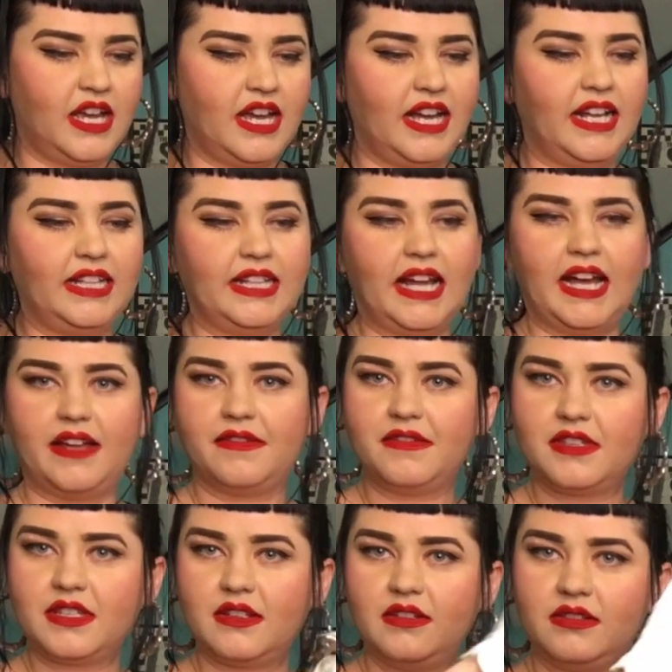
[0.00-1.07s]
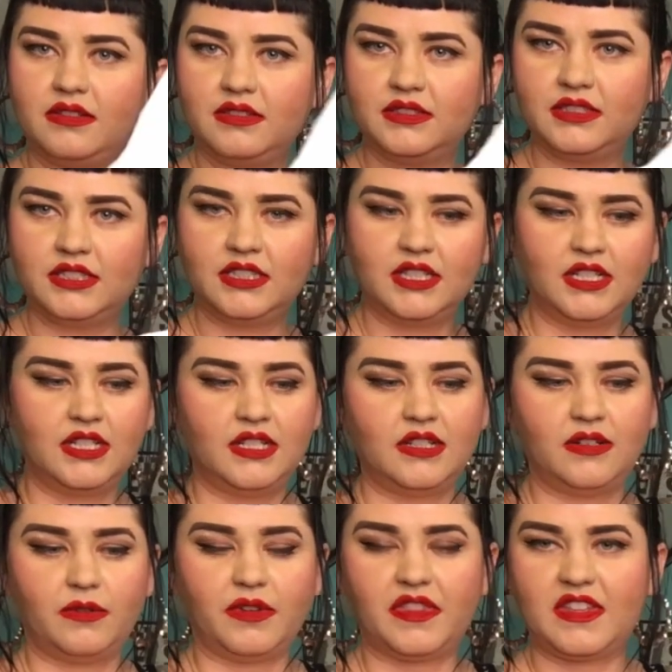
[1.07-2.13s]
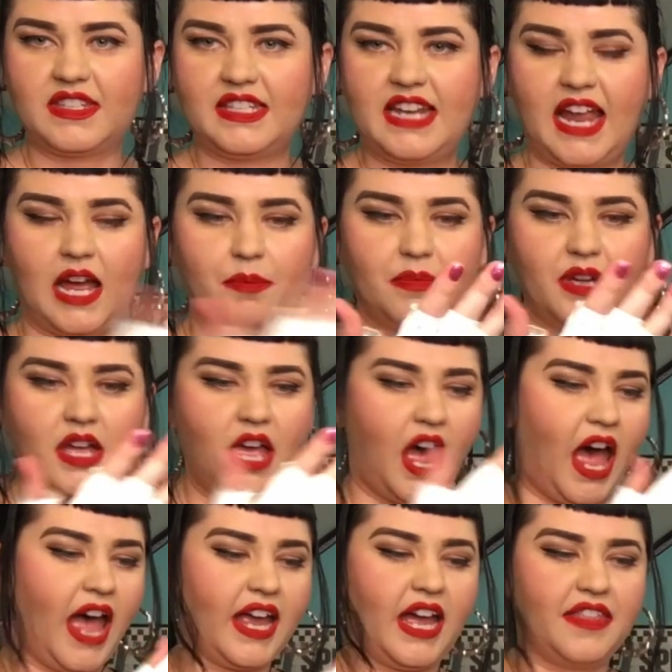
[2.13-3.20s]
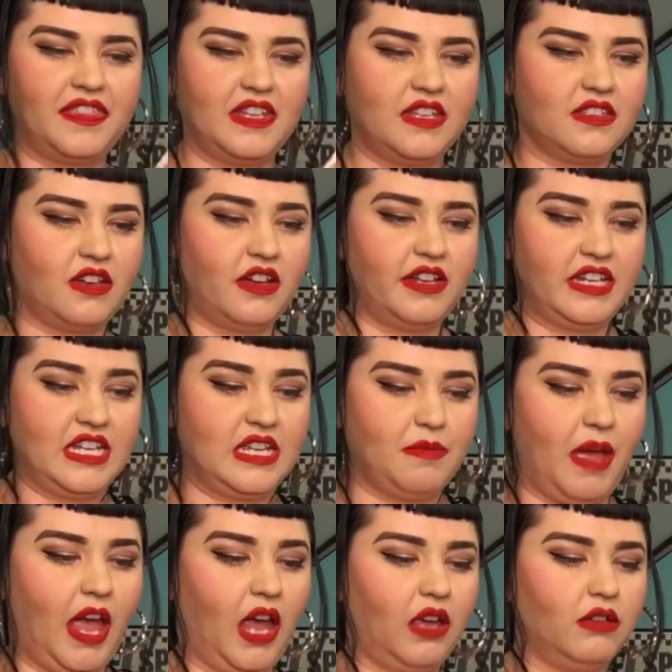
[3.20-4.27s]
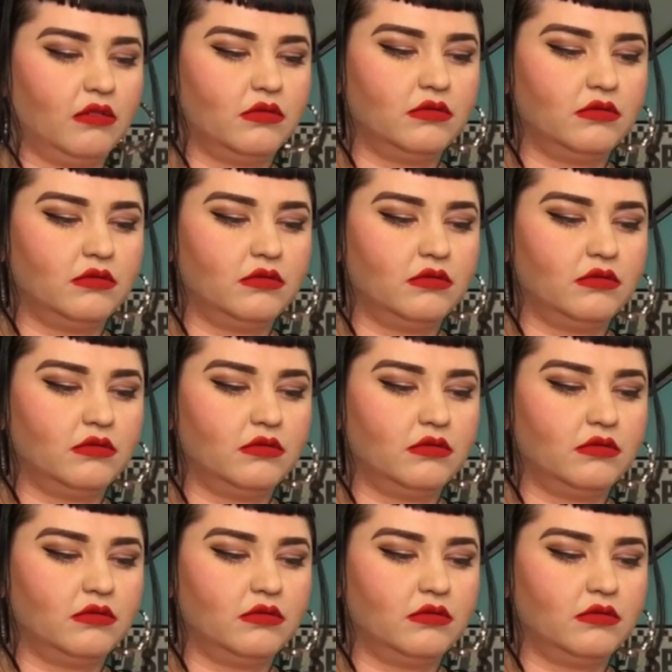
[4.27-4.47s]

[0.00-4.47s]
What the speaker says: gloves with the snap. I got these on eBay,